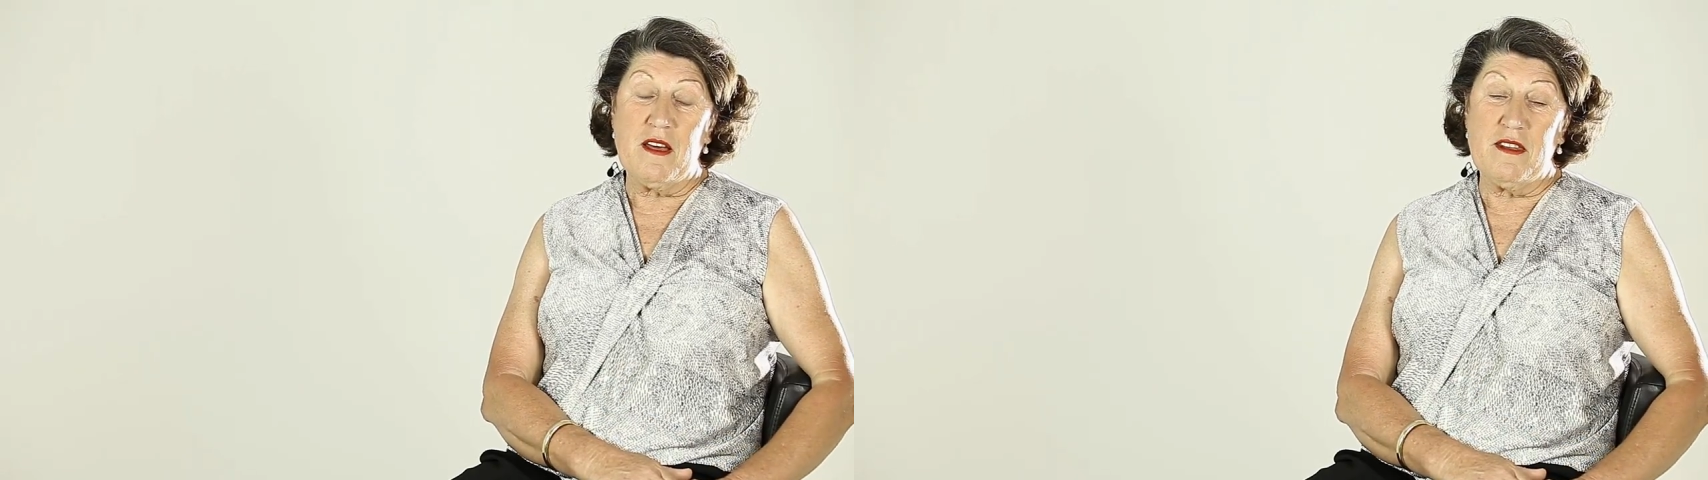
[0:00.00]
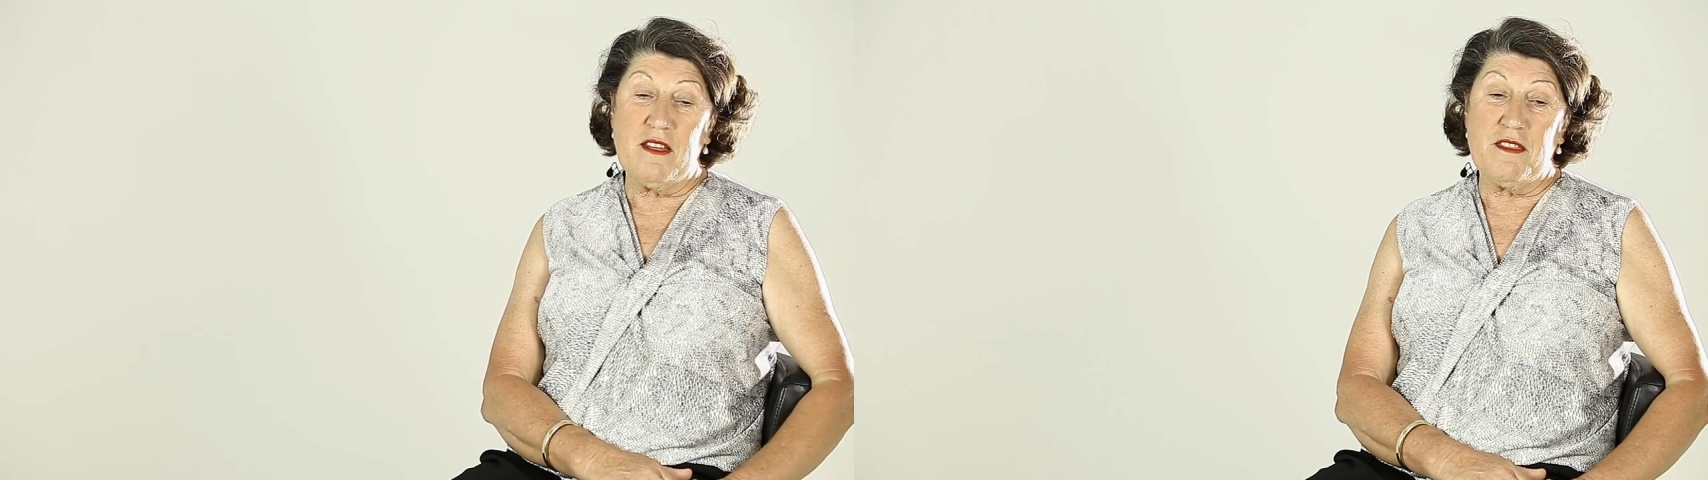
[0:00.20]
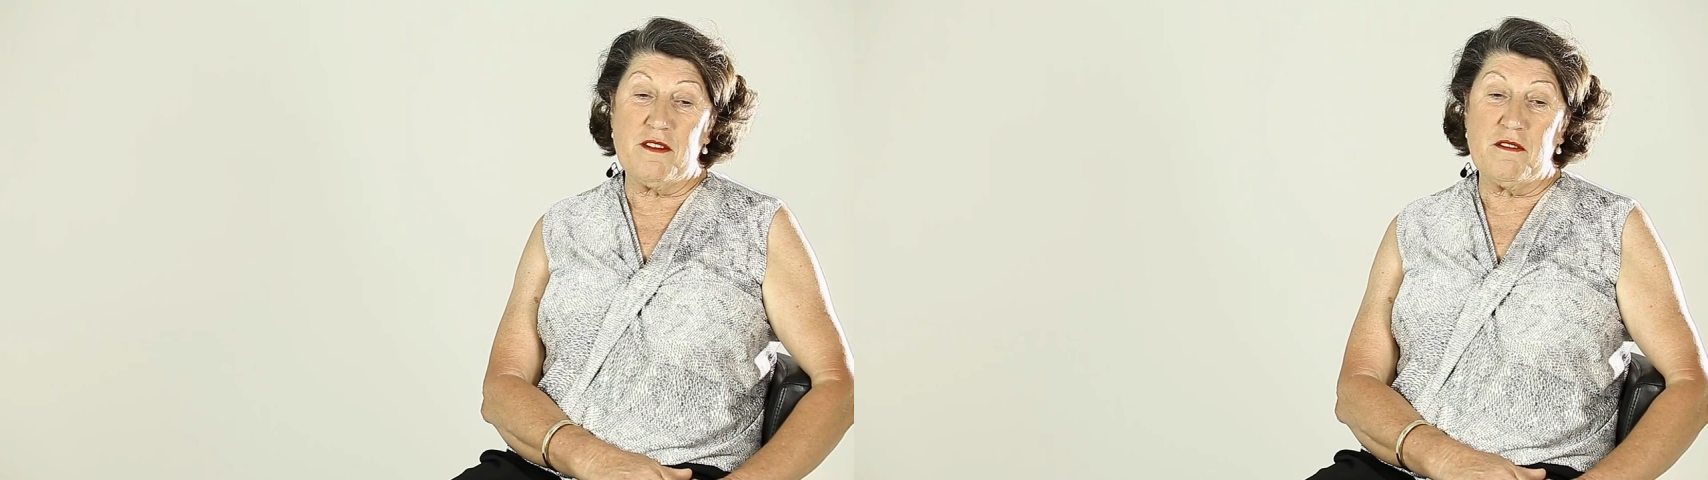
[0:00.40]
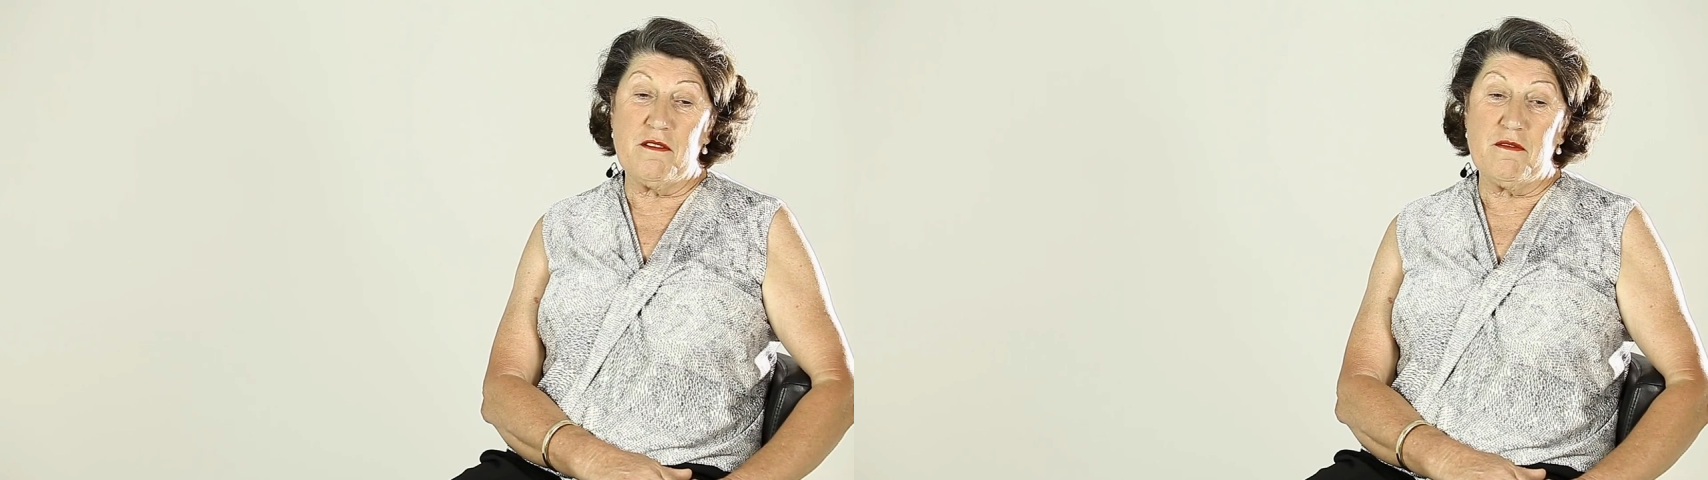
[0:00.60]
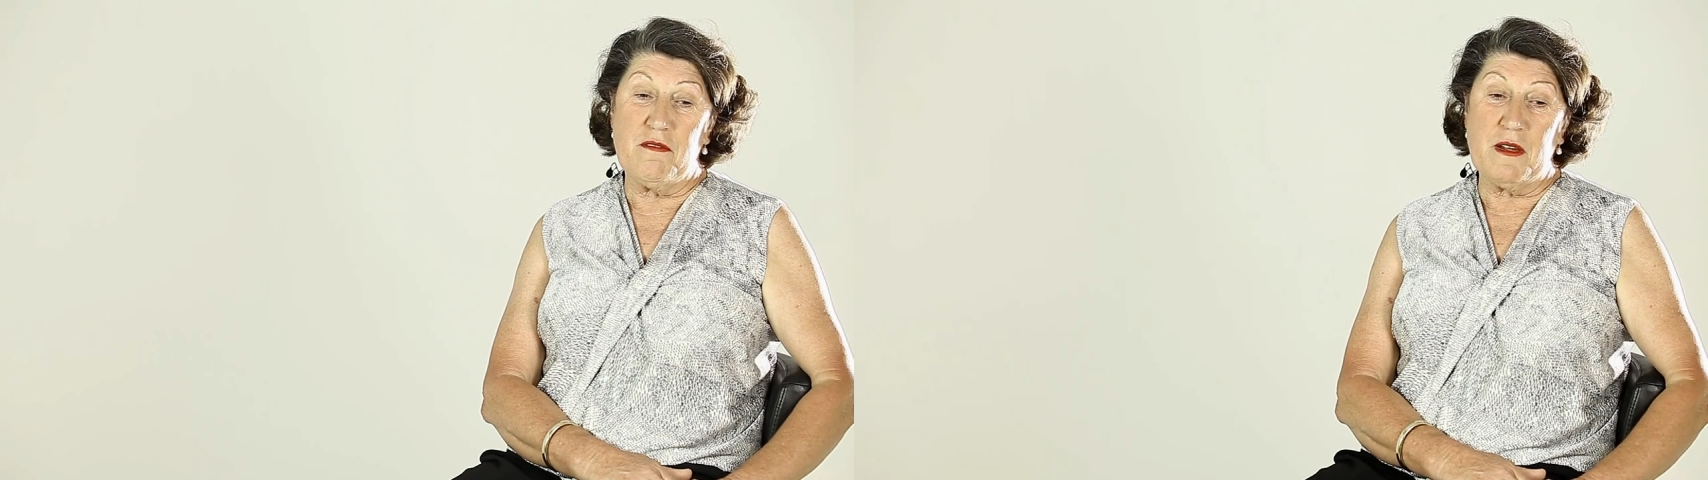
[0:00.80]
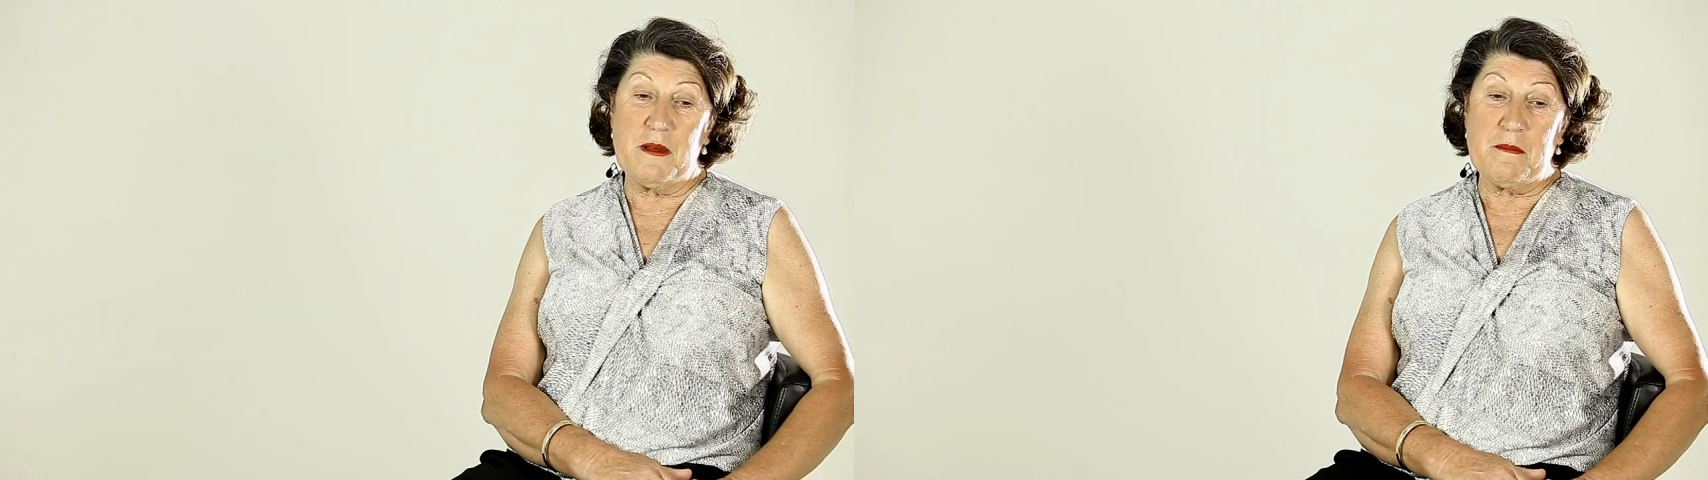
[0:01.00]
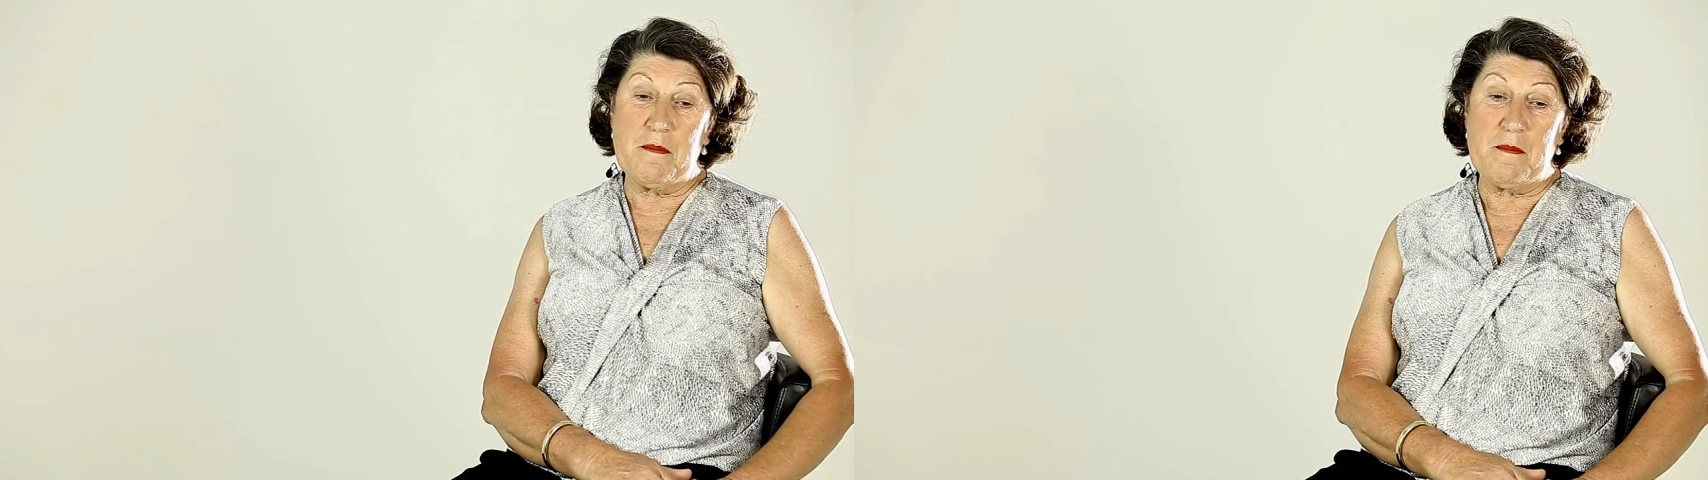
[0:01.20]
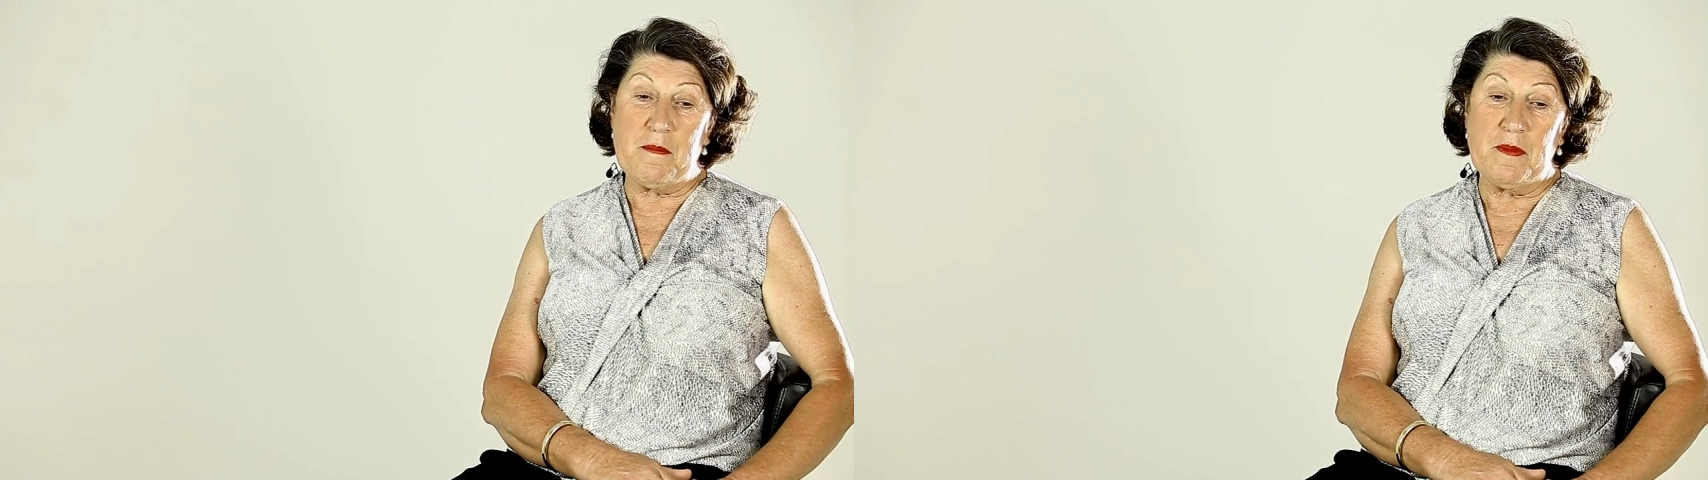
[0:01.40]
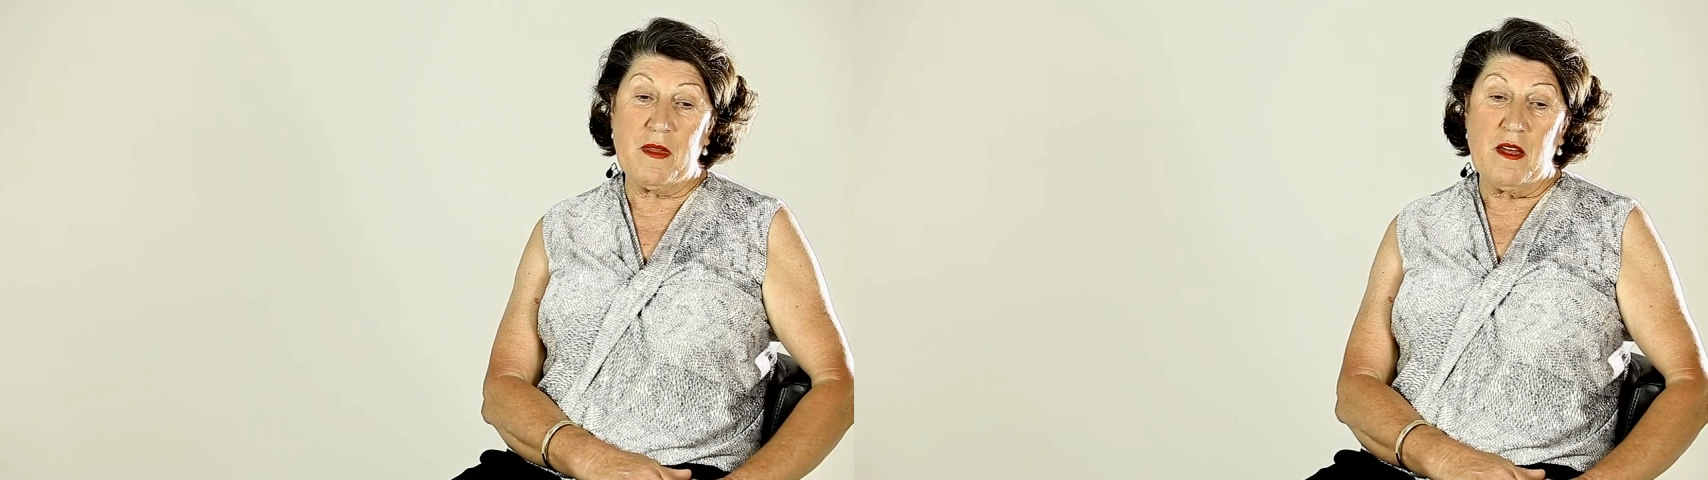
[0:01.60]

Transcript: another um,